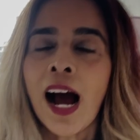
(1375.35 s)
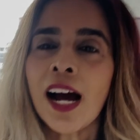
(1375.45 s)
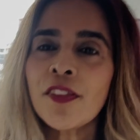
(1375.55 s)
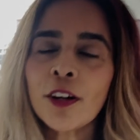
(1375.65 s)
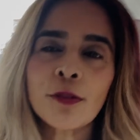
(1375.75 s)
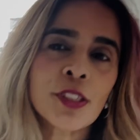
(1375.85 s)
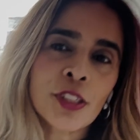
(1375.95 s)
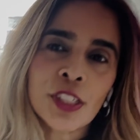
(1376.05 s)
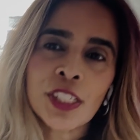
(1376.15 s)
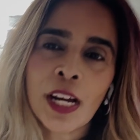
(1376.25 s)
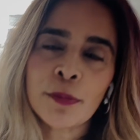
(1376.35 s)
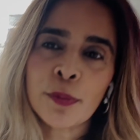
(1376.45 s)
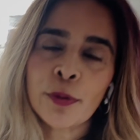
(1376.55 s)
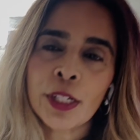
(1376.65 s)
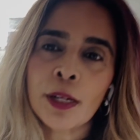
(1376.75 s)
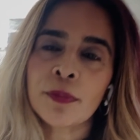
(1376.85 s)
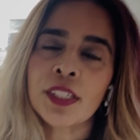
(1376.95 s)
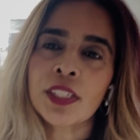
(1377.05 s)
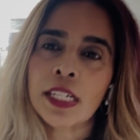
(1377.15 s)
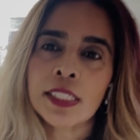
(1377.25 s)
I thought it was a good time to bring up
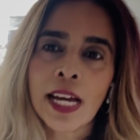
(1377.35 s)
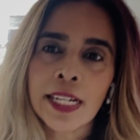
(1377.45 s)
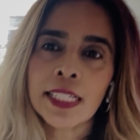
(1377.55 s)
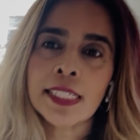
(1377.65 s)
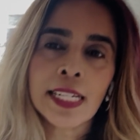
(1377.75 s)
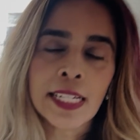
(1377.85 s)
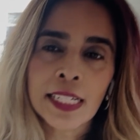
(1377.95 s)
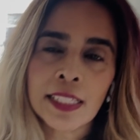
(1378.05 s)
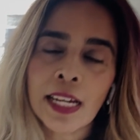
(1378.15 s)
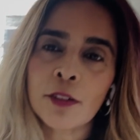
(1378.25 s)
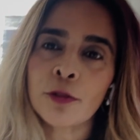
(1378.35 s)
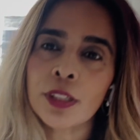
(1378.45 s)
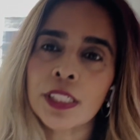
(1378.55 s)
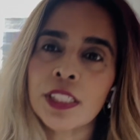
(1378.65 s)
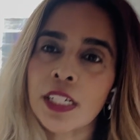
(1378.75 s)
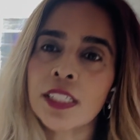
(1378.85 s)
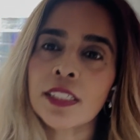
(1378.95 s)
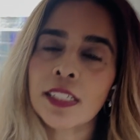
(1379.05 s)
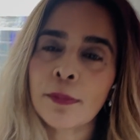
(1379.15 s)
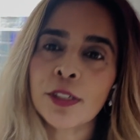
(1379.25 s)
this exciting data that really does
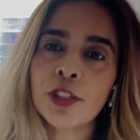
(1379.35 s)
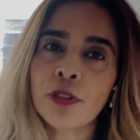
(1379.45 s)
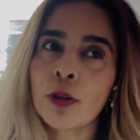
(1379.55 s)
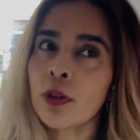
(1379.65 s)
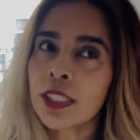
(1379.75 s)
demonstrate what